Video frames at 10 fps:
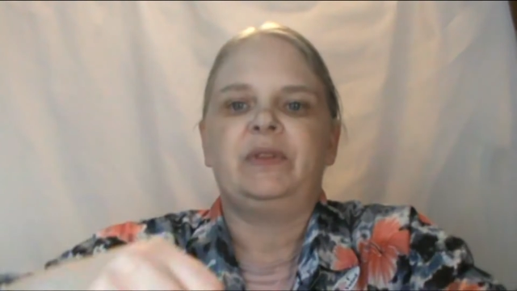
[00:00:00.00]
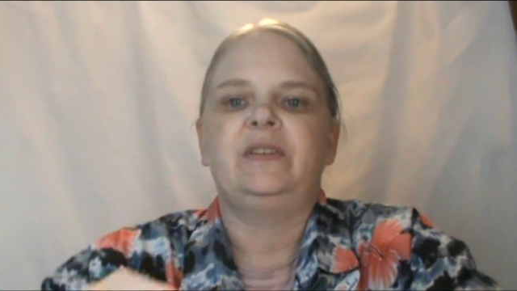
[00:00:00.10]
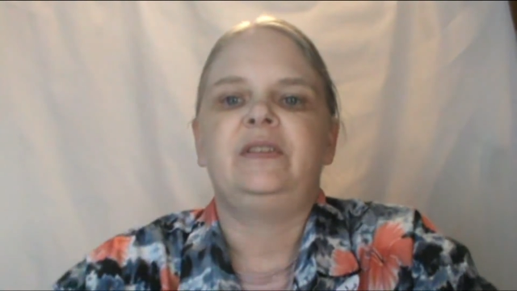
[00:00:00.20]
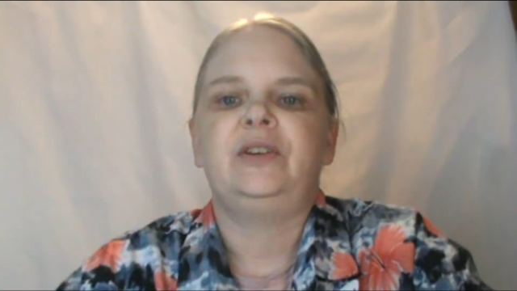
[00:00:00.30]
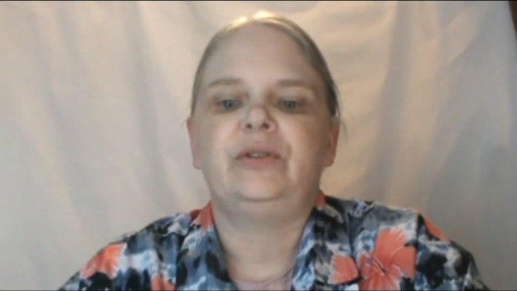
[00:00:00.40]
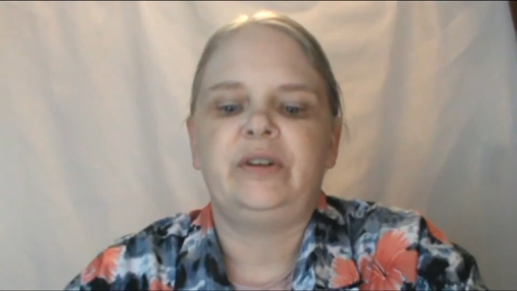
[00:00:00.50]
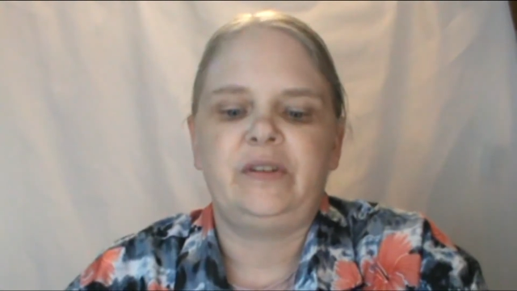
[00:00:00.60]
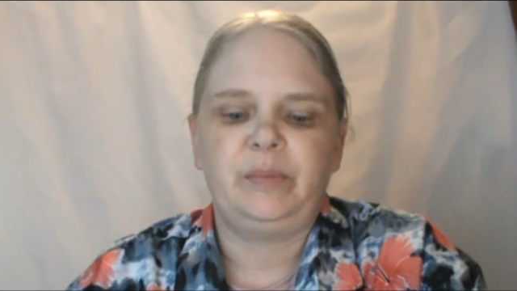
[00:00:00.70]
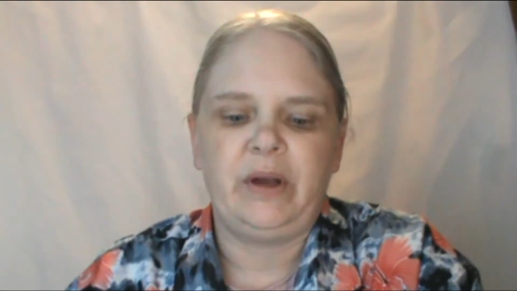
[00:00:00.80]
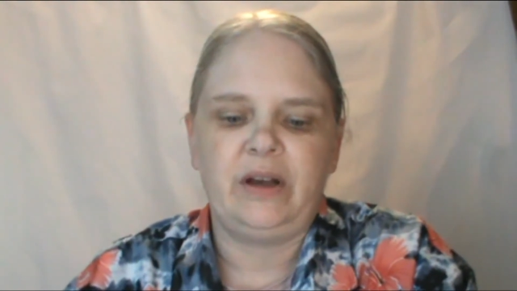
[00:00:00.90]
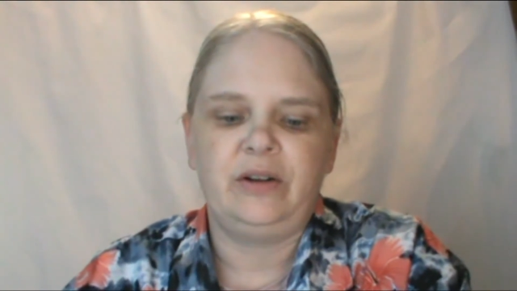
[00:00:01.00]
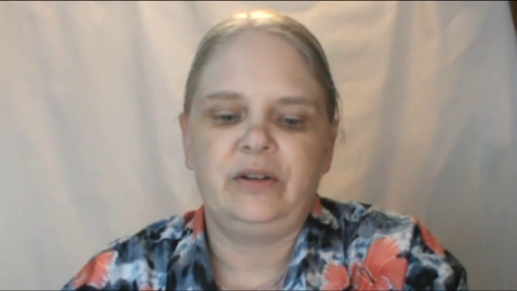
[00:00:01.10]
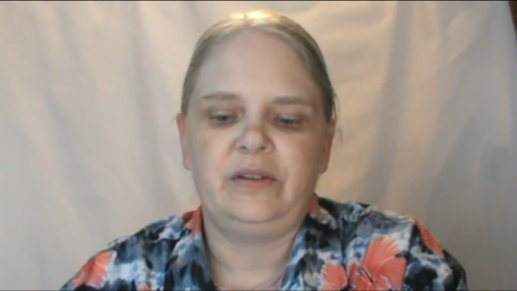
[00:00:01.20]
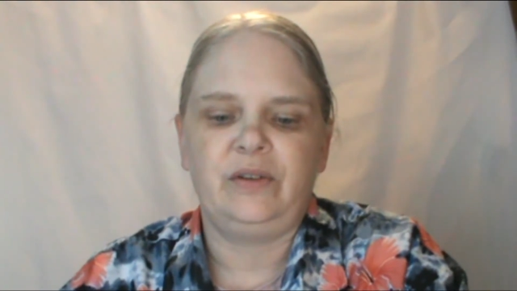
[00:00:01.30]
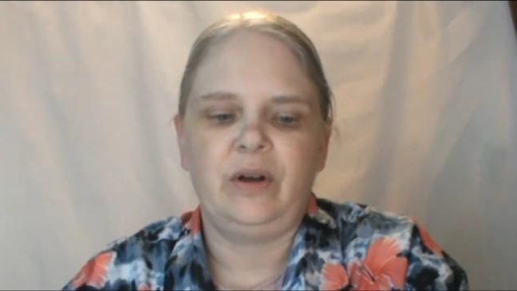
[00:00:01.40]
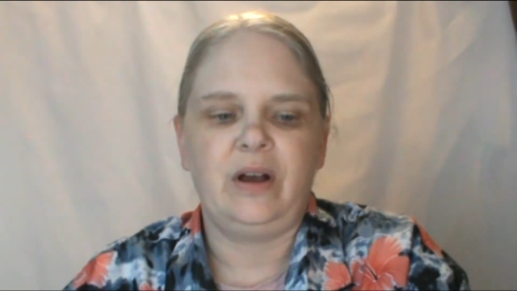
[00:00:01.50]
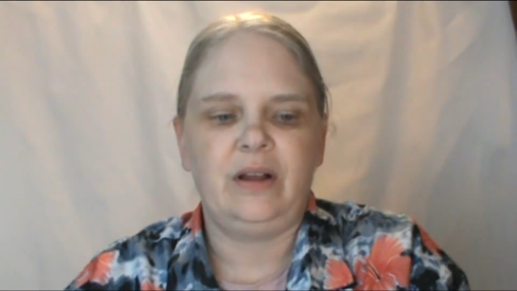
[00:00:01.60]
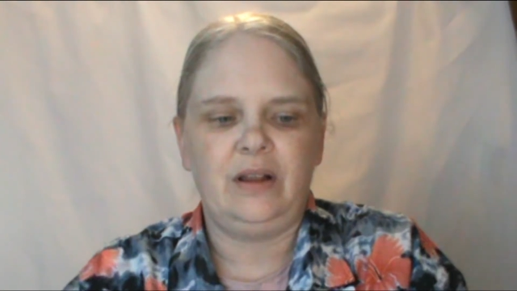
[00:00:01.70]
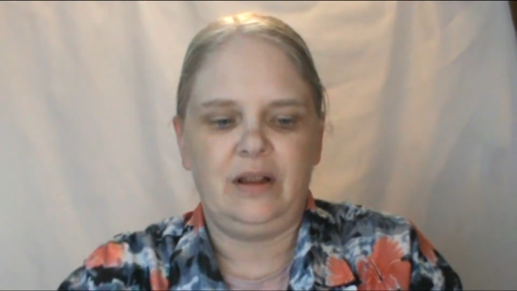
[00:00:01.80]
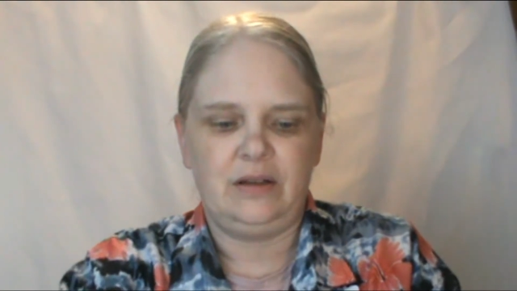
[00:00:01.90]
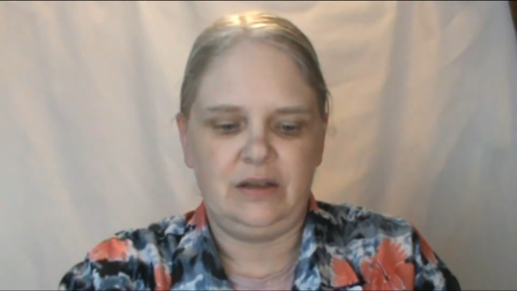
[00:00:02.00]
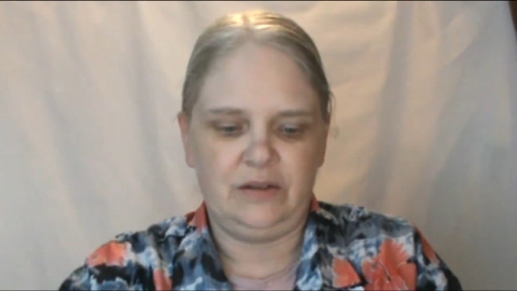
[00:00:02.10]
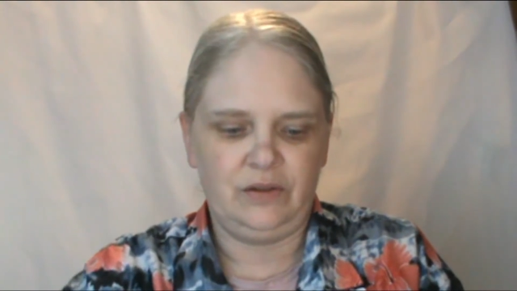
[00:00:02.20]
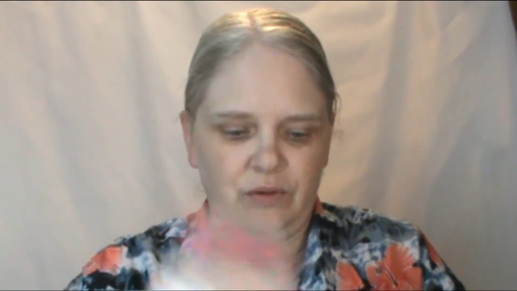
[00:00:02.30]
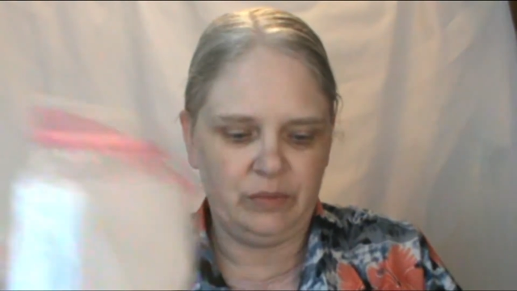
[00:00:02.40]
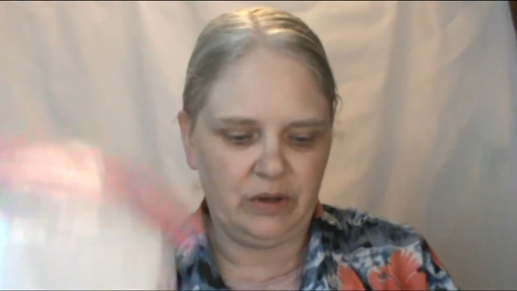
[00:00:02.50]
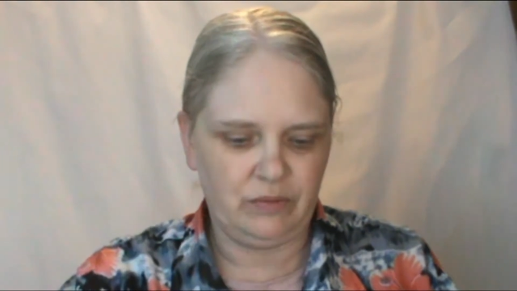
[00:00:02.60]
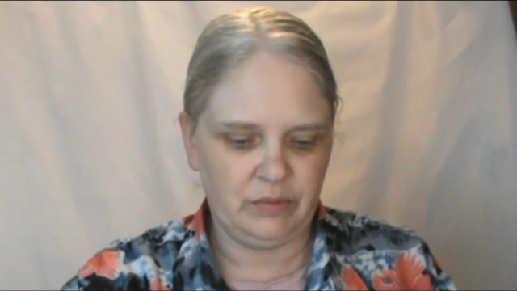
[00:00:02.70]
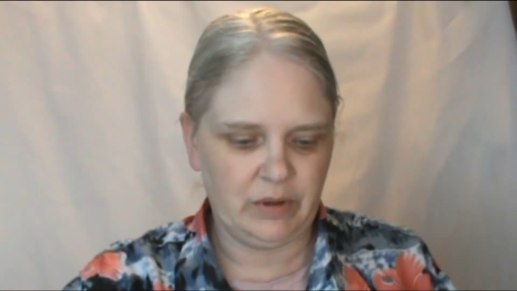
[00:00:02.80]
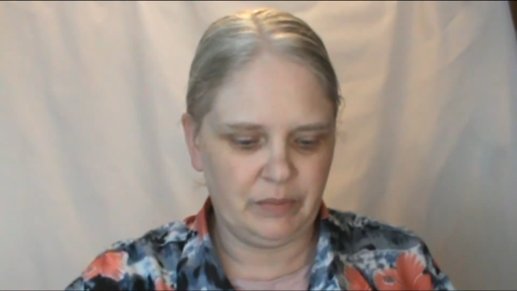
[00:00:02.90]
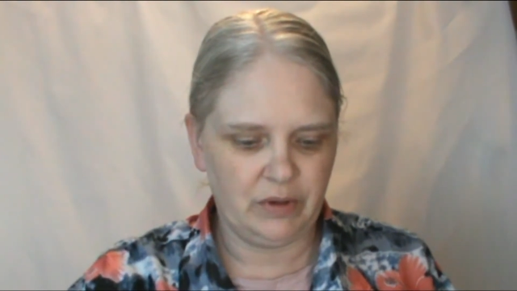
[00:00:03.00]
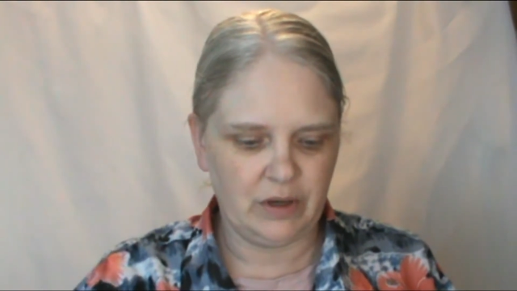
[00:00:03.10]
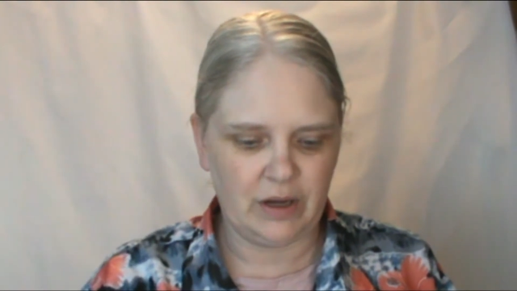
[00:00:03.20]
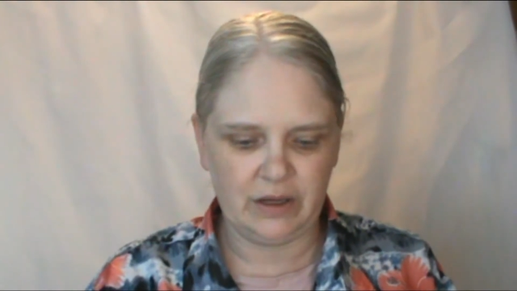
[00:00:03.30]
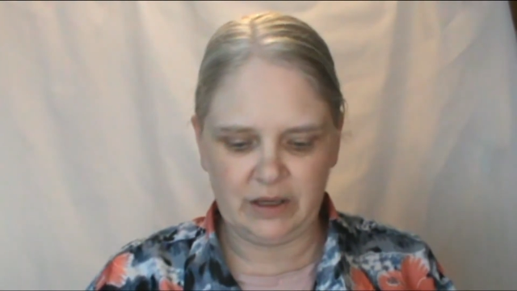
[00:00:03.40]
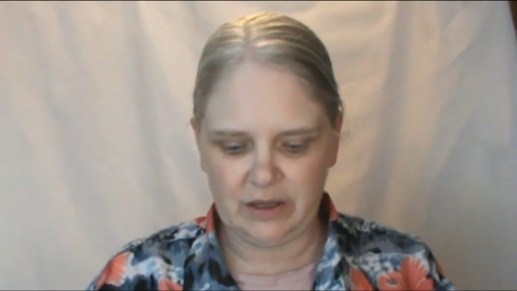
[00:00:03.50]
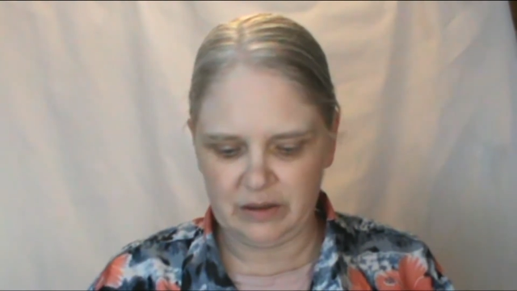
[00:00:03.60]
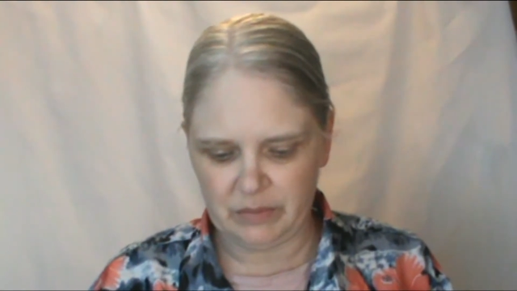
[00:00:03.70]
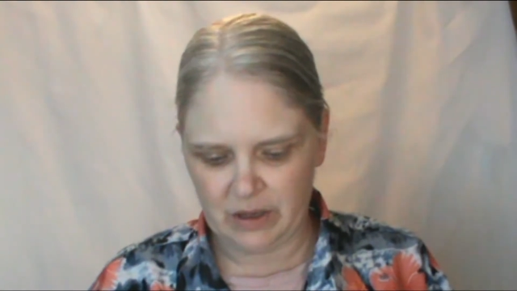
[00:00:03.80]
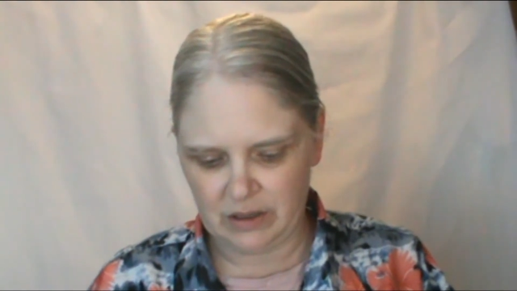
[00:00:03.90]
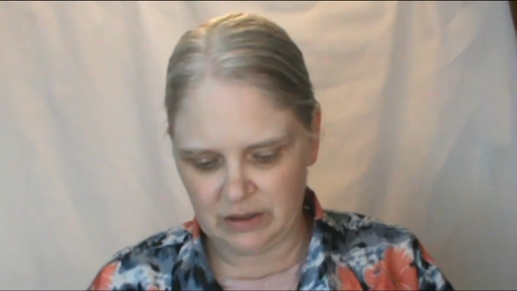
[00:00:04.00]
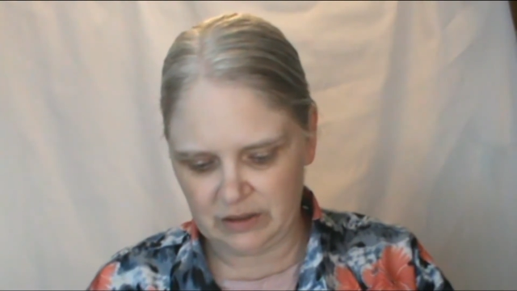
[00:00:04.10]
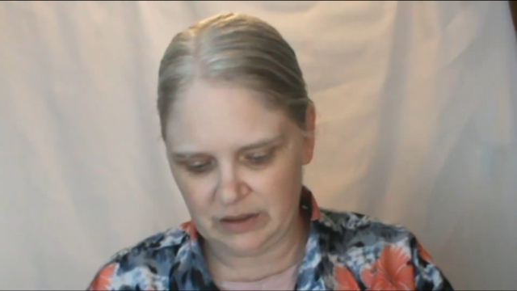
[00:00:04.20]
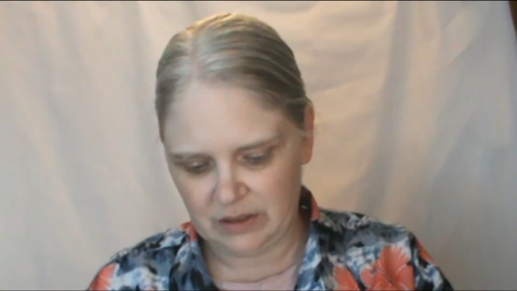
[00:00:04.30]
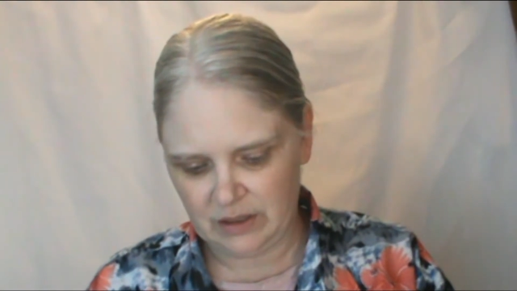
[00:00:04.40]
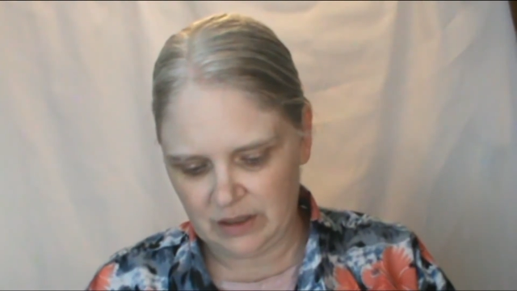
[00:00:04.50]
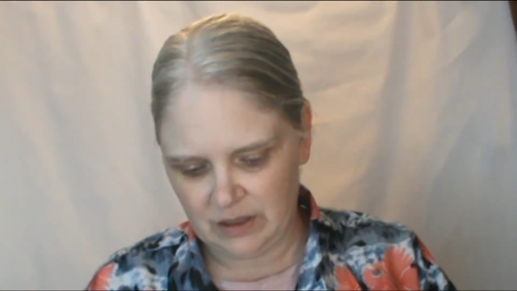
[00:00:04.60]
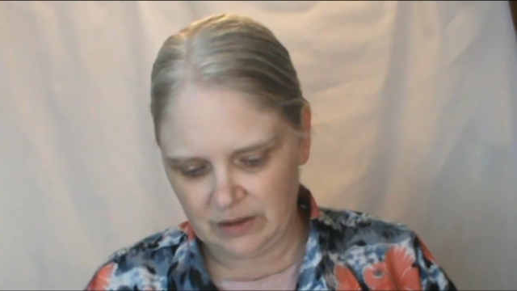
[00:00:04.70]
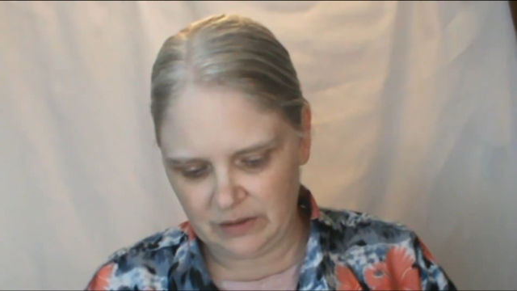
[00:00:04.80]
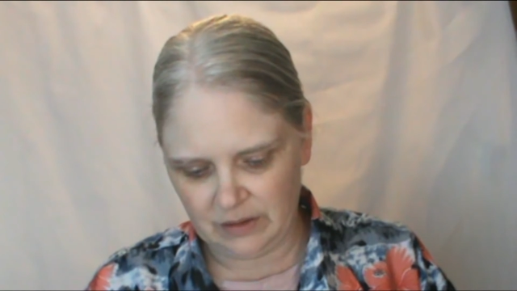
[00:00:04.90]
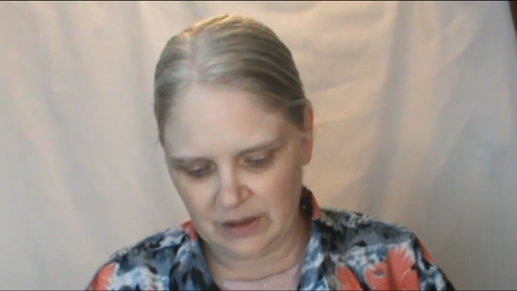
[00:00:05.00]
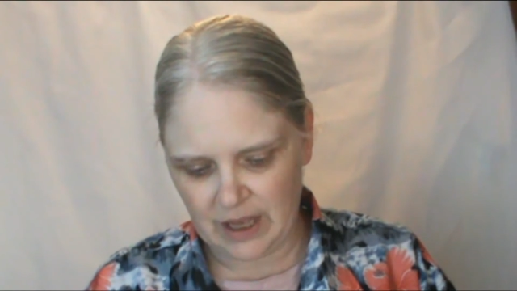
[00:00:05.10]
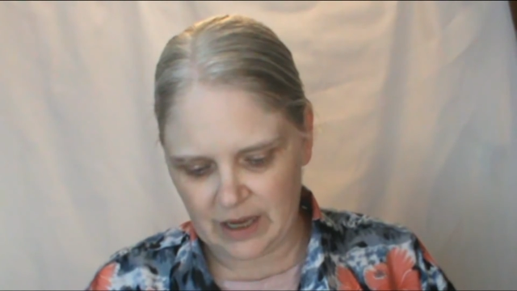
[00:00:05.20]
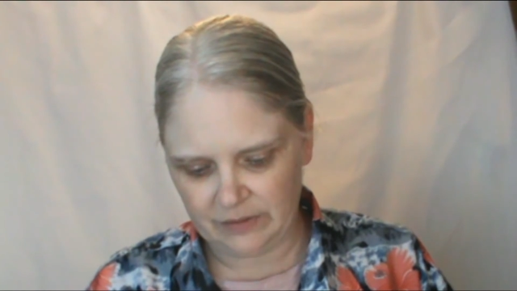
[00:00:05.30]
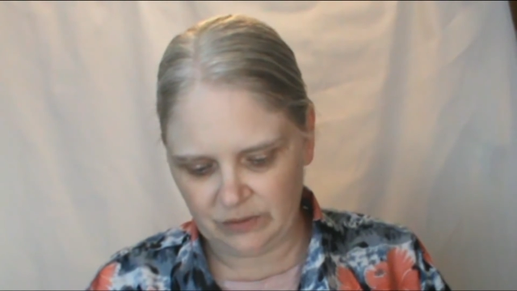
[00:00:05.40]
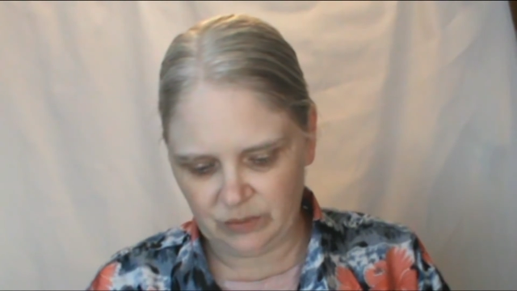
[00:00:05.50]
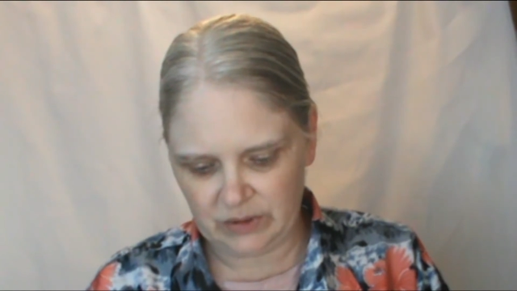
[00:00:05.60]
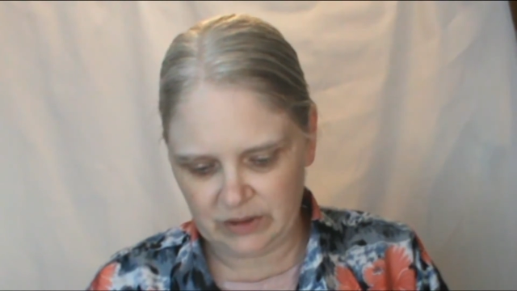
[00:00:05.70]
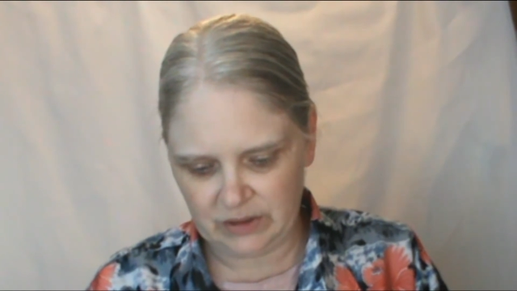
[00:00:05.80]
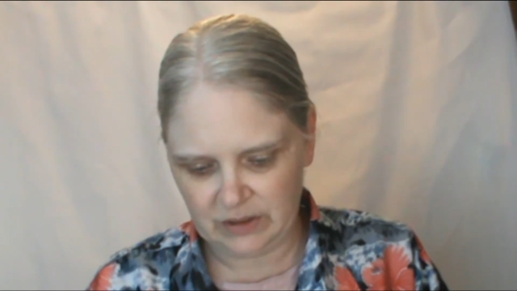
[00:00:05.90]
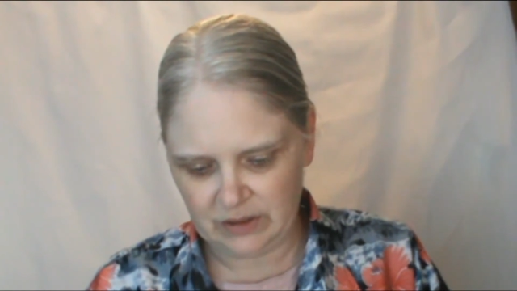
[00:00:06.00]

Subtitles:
series pattern. So, as you may remember, I am on the last one,